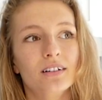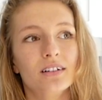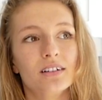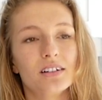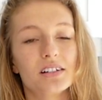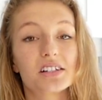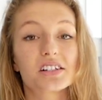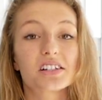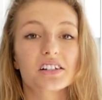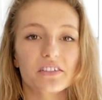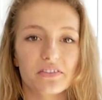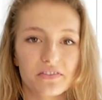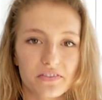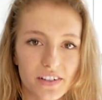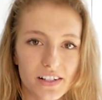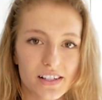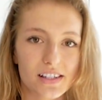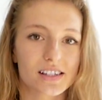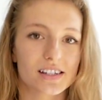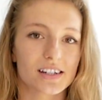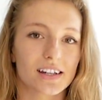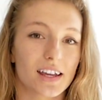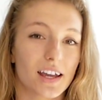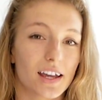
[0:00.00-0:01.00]

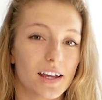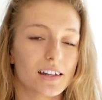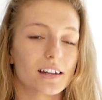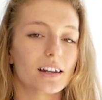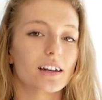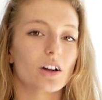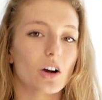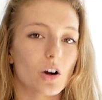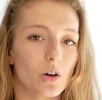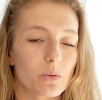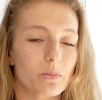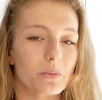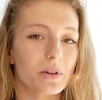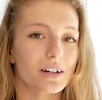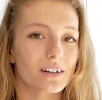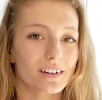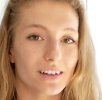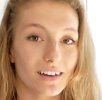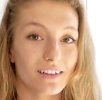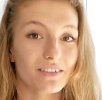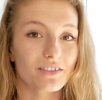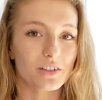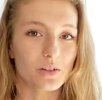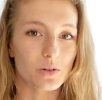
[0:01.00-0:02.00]
sophisticated oatmeal,
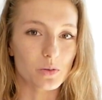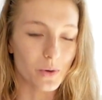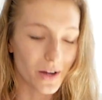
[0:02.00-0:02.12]
if you